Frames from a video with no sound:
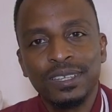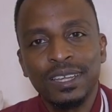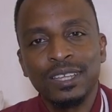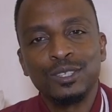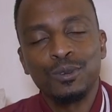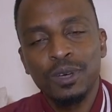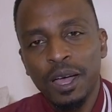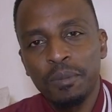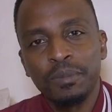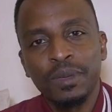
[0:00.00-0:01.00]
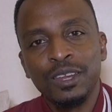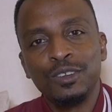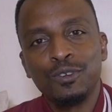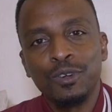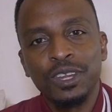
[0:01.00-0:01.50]
as you come and
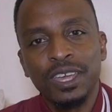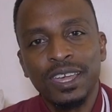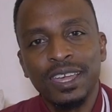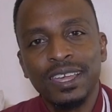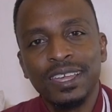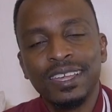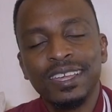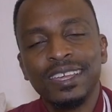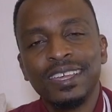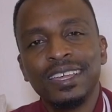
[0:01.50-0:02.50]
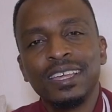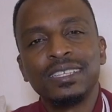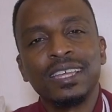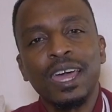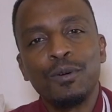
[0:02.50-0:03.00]
draw near
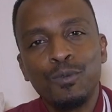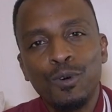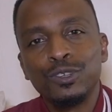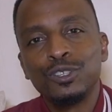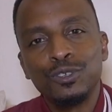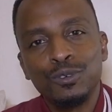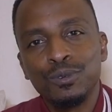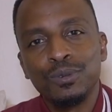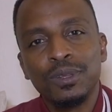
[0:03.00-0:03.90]
is that I want you